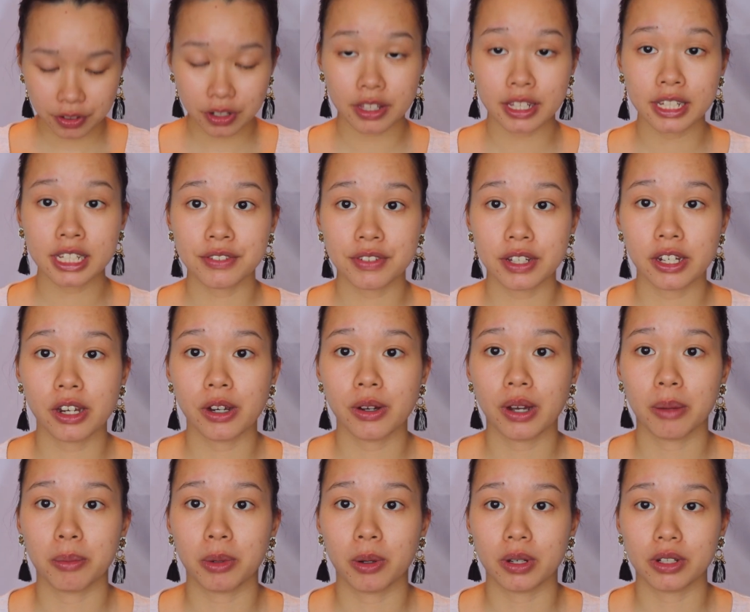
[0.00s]
For this video,
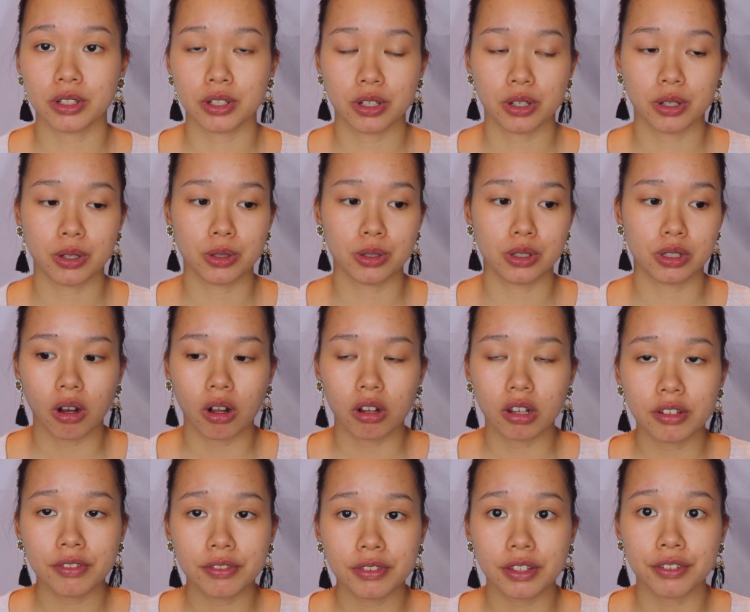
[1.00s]
I'm going to use
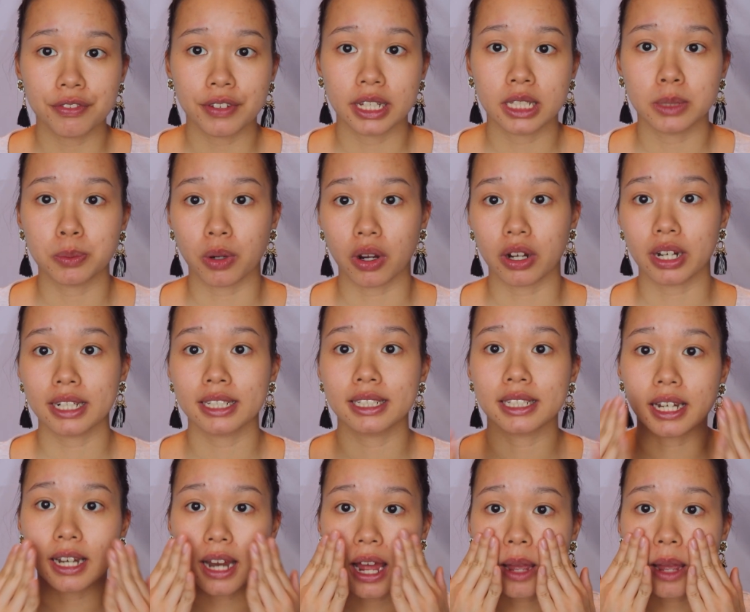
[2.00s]
all of the face products that